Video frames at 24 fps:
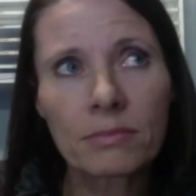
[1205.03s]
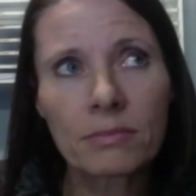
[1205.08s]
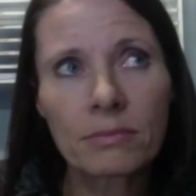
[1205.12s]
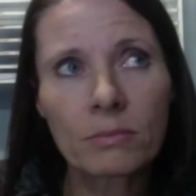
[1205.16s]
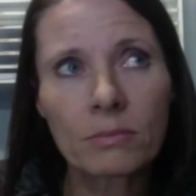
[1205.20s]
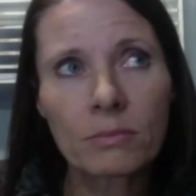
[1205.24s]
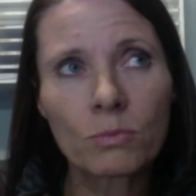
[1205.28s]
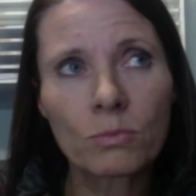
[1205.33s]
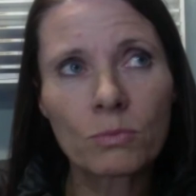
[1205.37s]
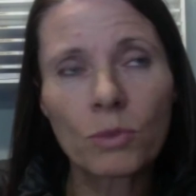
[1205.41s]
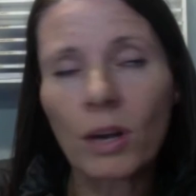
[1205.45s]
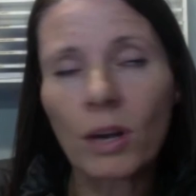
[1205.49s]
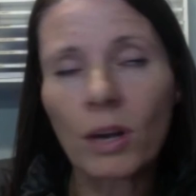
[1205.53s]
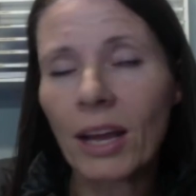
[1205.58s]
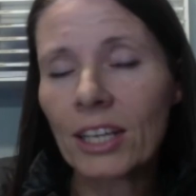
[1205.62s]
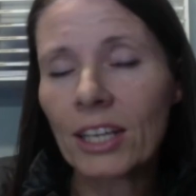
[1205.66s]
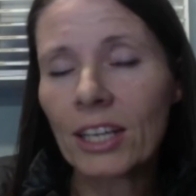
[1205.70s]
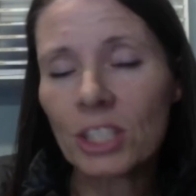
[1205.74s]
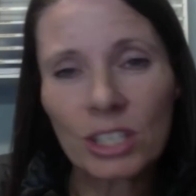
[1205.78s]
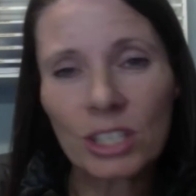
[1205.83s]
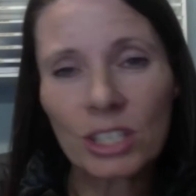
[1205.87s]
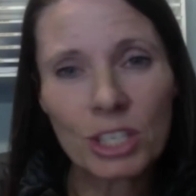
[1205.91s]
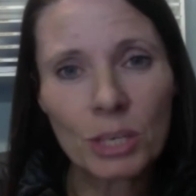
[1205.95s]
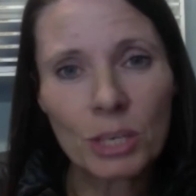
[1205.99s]

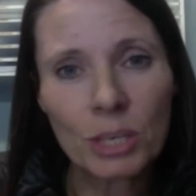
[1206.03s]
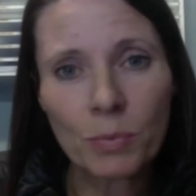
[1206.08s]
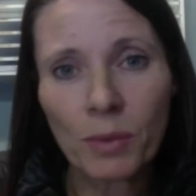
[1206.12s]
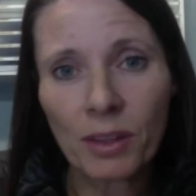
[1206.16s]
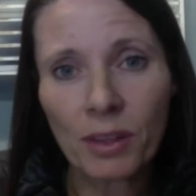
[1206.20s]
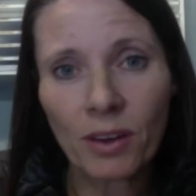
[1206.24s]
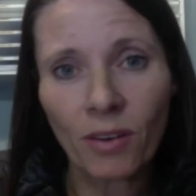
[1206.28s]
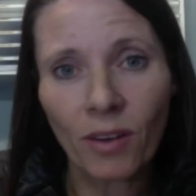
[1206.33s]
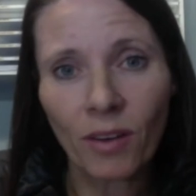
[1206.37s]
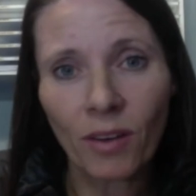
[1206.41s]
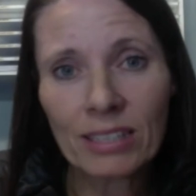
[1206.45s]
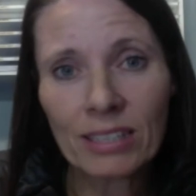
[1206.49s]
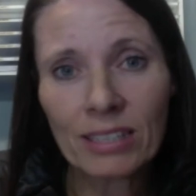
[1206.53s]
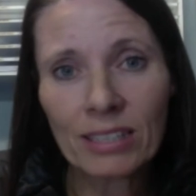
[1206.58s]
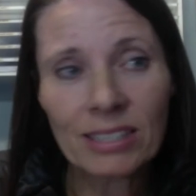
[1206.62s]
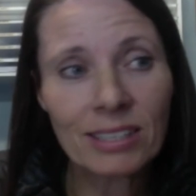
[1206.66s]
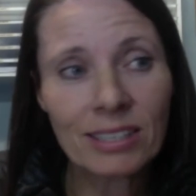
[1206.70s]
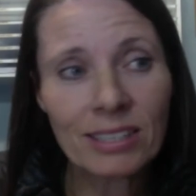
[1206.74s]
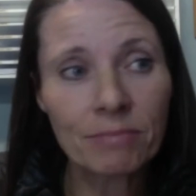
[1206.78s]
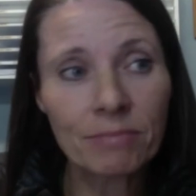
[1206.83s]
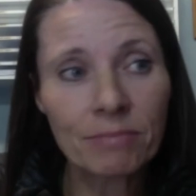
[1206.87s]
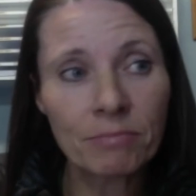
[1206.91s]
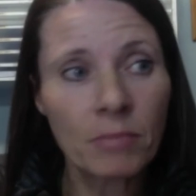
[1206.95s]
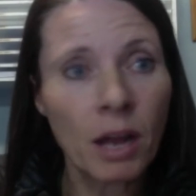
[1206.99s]
relationship with Christ
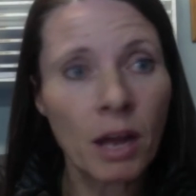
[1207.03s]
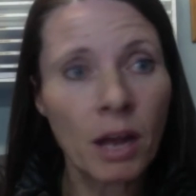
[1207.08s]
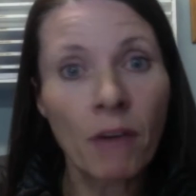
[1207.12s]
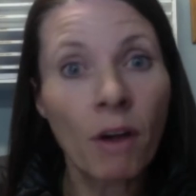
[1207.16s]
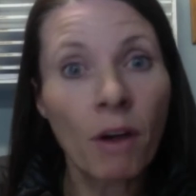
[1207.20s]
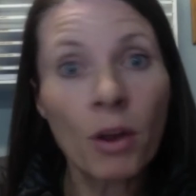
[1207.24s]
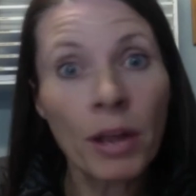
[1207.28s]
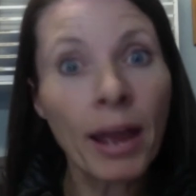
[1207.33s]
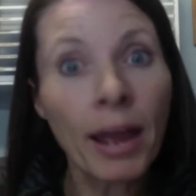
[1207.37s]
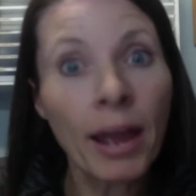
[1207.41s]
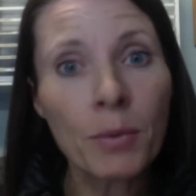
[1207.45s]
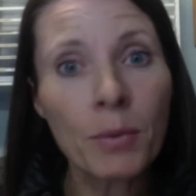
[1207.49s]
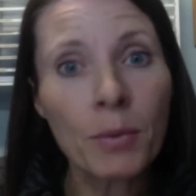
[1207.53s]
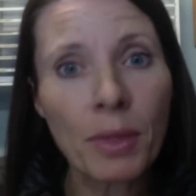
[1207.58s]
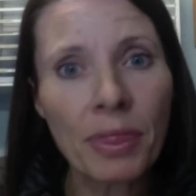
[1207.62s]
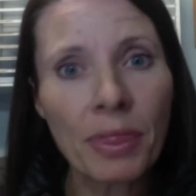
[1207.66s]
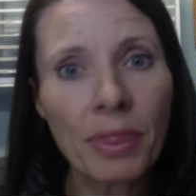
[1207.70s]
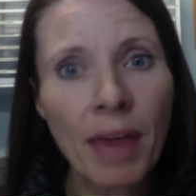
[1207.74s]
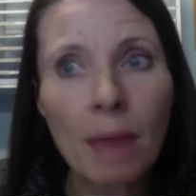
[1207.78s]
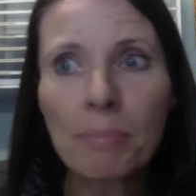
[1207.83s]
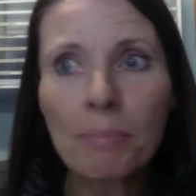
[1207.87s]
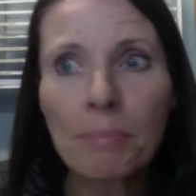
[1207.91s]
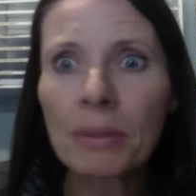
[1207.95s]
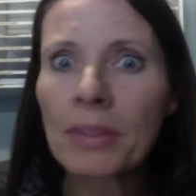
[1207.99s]
and are okay with
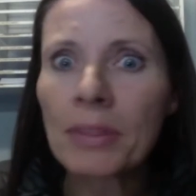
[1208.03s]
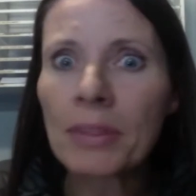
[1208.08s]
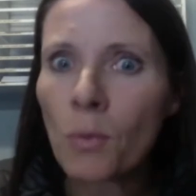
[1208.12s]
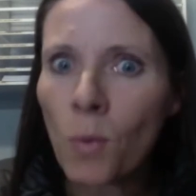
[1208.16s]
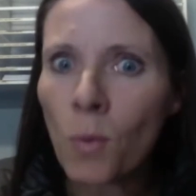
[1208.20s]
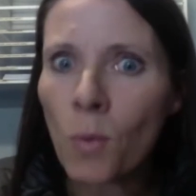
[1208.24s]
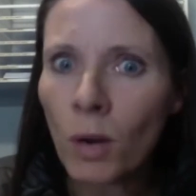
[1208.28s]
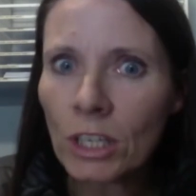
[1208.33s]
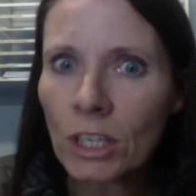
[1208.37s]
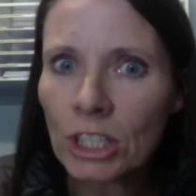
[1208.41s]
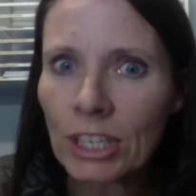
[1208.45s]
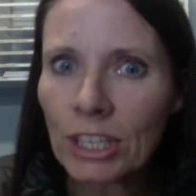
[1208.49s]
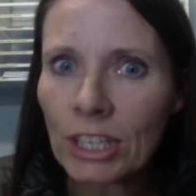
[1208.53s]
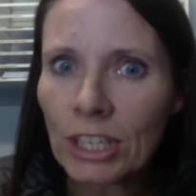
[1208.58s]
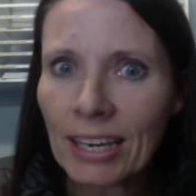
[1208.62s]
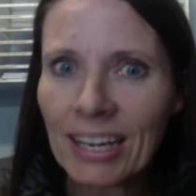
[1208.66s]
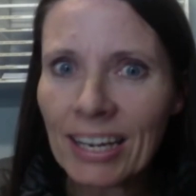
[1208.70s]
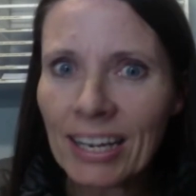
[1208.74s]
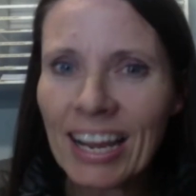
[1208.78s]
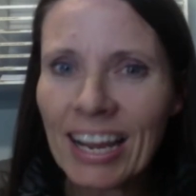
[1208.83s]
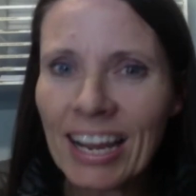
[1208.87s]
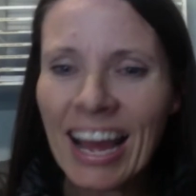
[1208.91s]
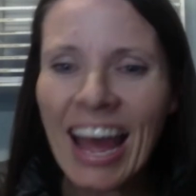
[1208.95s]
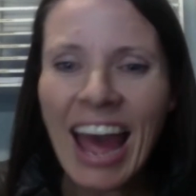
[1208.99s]
that, but they're
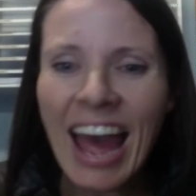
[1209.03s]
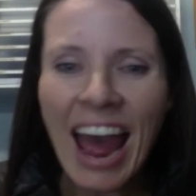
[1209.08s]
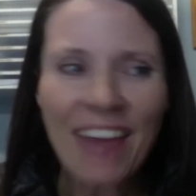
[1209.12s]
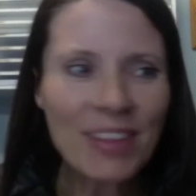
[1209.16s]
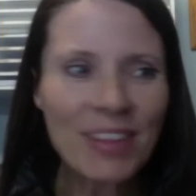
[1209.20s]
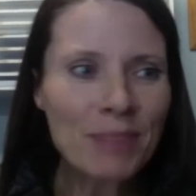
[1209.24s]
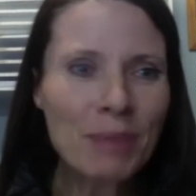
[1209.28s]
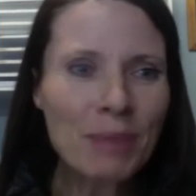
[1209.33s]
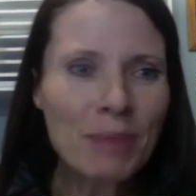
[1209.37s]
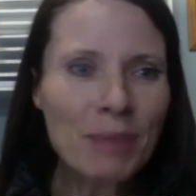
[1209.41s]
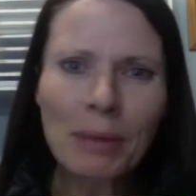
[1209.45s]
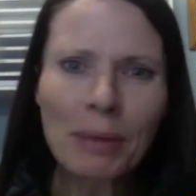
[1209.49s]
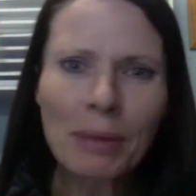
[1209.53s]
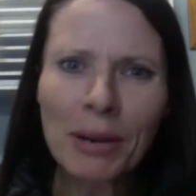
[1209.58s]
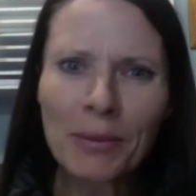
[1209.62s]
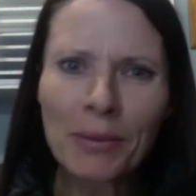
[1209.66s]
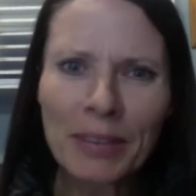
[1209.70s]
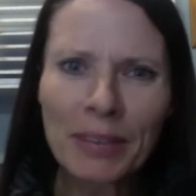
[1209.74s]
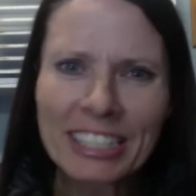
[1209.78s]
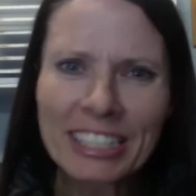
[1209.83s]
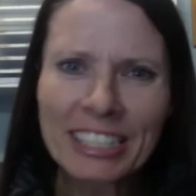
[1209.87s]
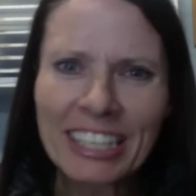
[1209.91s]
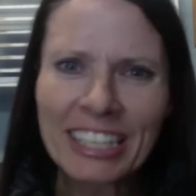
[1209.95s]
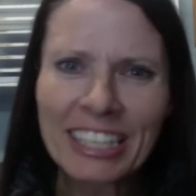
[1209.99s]
watching, and then people are
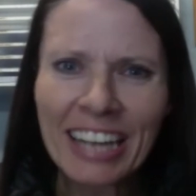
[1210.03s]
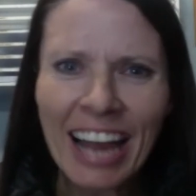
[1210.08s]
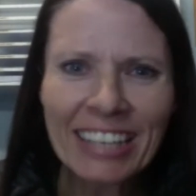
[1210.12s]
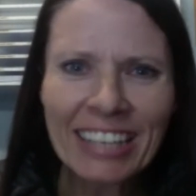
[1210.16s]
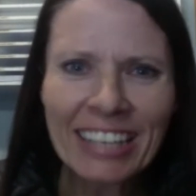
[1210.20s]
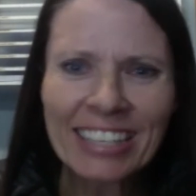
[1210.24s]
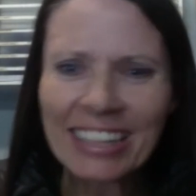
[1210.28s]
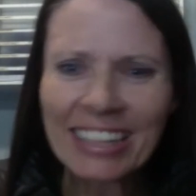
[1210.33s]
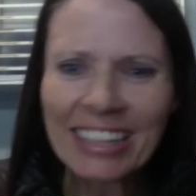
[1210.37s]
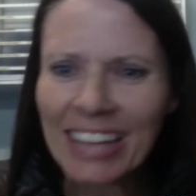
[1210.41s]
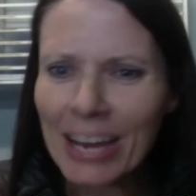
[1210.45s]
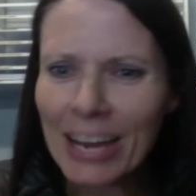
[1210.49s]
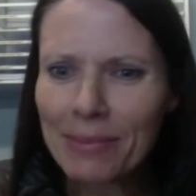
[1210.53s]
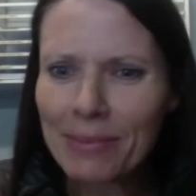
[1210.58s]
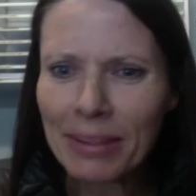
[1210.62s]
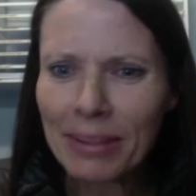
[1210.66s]
reaching out to them.